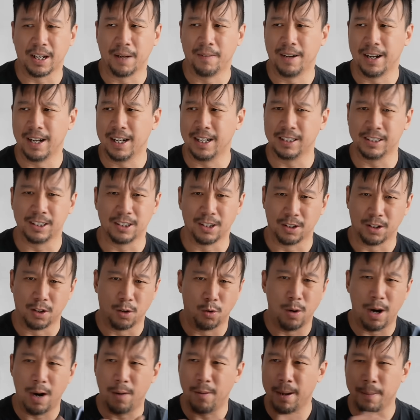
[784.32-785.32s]
get my hands on the
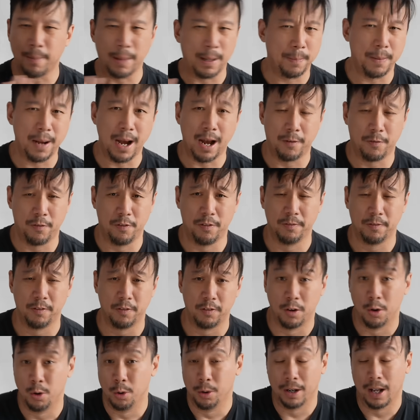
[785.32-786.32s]
Huawei MatePad
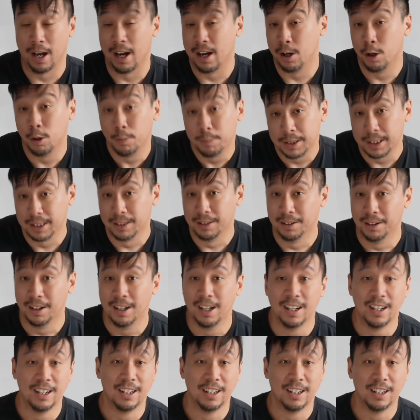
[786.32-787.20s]
Fold. I hope so.